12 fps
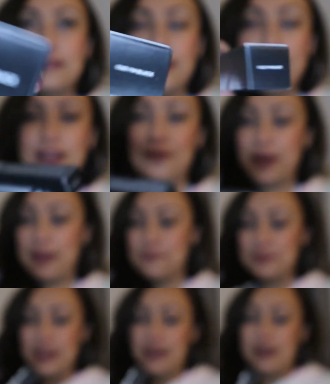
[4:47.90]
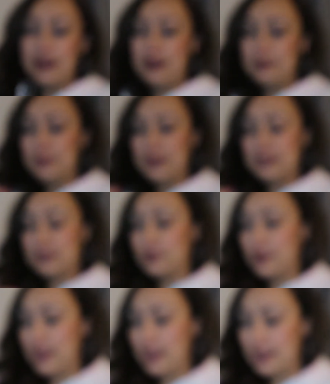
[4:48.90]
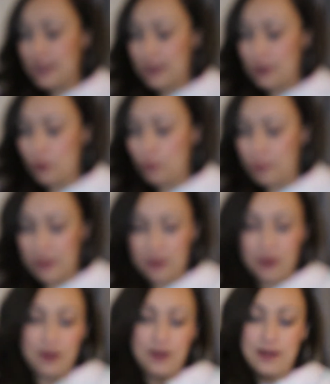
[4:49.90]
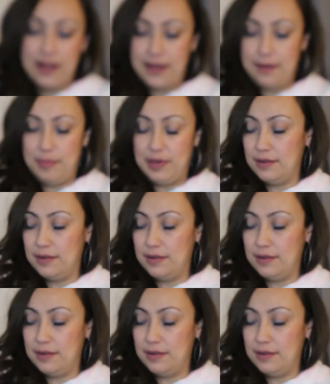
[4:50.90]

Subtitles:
Anyway, let's go ahead and open her up.